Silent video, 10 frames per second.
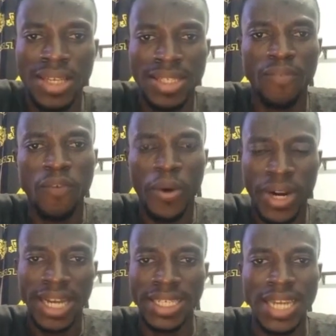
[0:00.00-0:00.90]
it's a
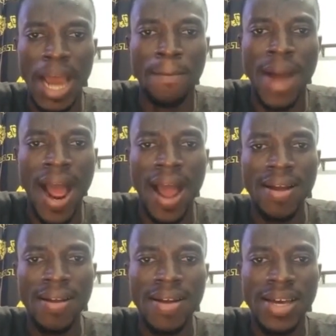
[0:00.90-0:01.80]
foreign national bar.
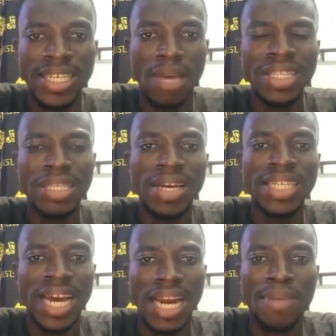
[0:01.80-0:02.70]
You bet me,
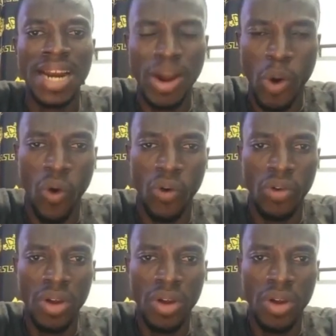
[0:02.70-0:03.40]
Jana Manako.